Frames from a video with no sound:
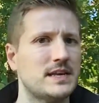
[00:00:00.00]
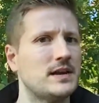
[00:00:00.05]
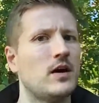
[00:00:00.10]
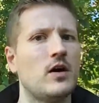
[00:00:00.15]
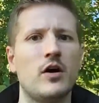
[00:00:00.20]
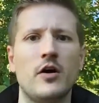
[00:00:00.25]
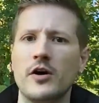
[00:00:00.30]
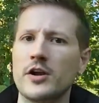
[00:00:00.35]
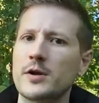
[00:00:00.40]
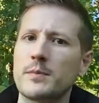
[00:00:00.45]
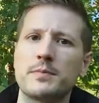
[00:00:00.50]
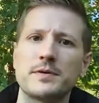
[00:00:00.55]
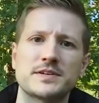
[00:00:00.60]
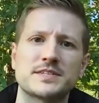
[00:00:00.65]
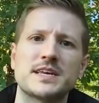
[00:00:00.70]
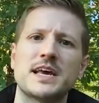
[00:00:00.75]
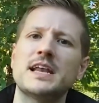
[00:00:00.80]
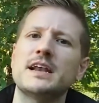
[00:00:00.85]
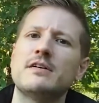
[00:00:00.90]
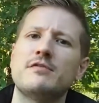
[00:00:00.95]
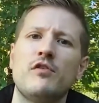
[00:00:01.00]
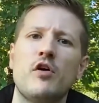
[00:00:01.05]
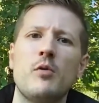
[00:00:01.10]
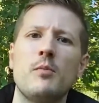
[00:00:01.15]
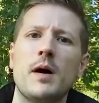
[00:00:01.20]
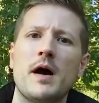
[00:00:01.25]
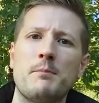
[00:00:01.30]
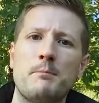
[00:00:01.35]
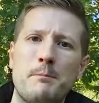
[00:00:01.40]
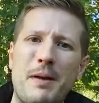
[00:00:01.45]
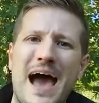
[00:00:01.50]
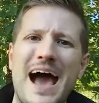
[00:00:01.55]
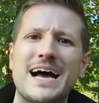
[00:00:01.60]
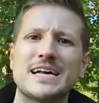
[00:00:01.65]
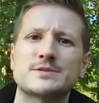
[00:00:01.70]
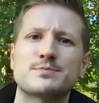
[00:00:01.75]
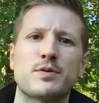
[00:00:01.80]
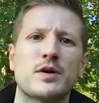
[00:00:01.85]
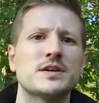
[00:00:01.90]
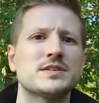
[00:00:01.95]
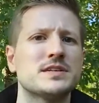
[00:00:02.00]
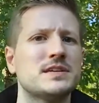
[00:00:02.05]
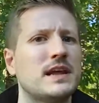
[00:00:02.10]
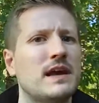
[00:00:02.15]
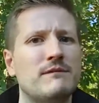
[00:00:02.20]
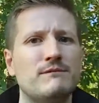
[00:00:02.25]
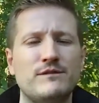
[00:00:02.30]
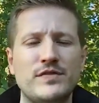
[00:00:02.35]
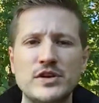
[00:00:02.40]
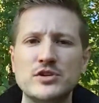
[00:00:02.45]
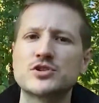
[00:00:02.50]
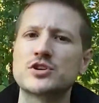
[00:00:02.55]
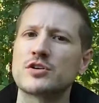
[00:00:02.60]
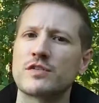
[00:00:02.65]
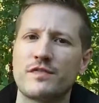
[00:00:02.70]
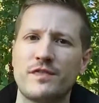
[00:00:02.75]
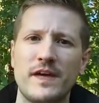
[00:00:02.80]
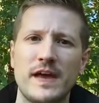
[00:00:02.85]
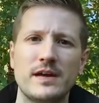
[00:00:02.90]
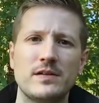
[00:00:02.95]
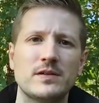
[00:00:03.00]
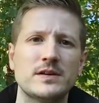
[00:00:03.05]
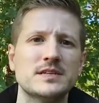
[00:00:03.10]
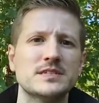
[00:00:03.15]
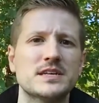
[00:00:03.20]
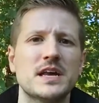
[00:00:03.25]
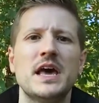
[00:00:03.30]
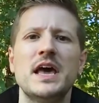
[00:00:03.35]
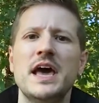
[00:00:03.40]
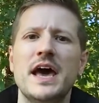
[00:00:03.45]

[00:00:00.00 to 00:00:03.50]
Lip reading: 100% of all my past, present, and future failings,